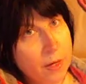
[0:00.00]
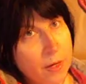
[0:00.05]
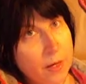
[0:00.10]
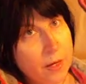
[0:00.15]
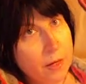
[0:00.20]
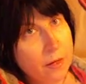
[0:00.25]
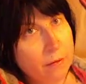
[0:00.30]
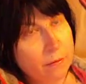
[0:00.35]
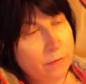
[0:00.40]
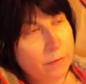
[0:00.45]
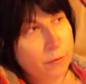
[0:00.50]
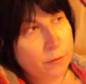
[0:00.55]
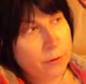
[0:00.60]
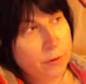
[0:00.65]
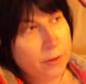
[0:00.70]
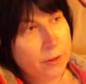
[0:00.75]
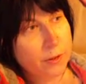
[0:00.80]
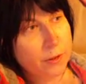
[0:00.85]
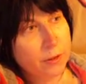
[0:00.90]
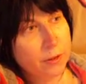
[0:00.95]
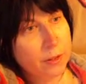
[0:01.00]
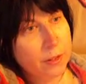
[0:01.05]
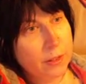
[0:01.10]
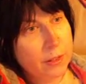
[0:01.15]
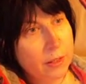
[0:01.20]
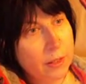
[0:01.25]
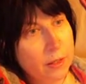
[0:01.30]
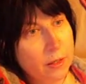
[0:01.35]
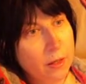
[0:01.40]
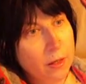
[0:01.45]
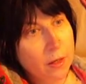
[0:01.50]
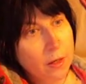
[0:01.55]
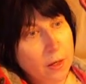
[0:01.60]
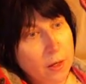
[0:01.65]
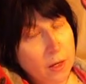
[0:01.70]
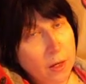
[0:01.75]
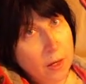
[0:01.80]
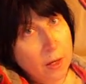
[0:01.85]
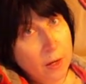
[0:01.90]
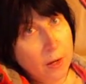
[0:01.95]
Hey everyone,
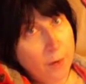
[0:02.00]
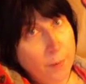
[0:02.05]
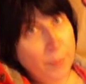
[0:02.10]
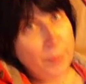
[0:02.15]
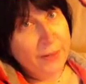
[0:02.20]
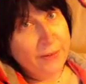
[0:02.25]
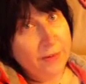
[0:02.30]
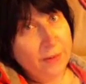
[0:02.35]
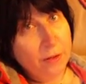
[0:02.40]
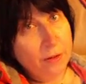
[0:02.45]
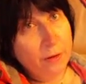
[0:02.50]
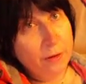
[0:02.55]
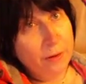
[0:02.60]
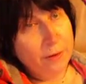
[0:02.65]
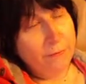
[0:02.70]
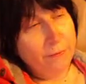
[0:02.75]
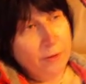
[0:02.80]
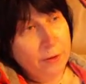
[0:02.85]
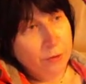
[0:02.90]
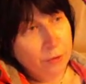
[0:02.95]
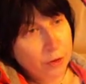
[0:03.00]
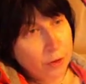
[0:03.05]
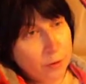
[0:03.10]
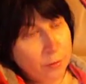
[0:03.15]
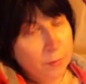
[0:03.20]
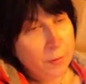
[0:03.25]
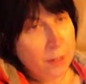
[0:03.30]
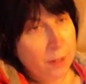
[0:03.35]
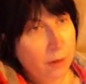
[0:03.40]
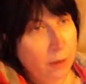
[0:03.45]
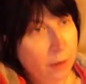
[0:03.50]
I'm in the living room.